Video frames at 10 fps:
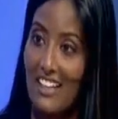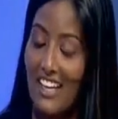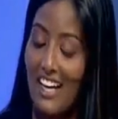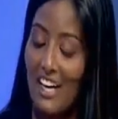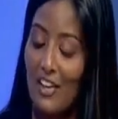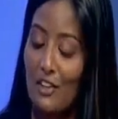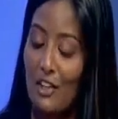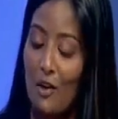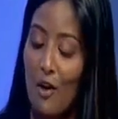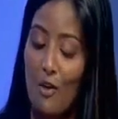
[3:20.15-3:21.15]

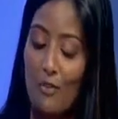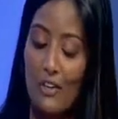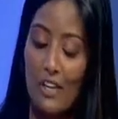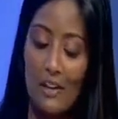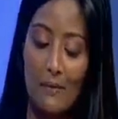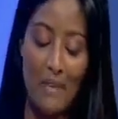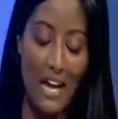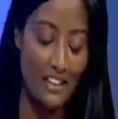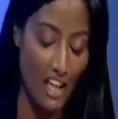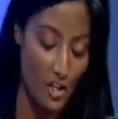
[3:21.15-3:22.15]
over
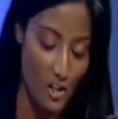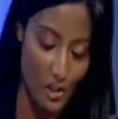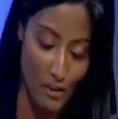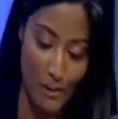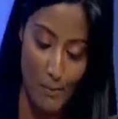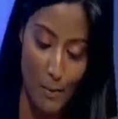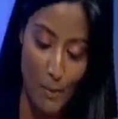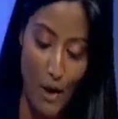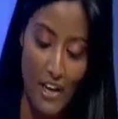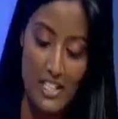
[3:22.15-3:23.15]
allegations of
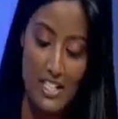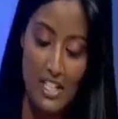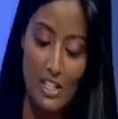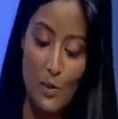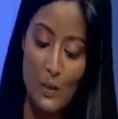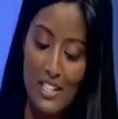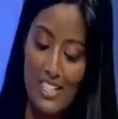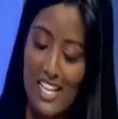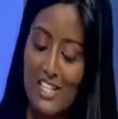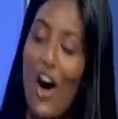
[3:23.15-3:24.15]
impropriety. To what extent
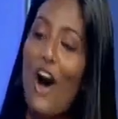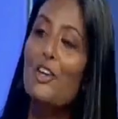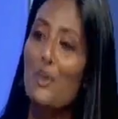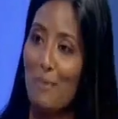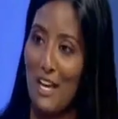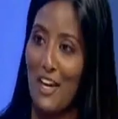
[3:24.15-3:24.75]
are you being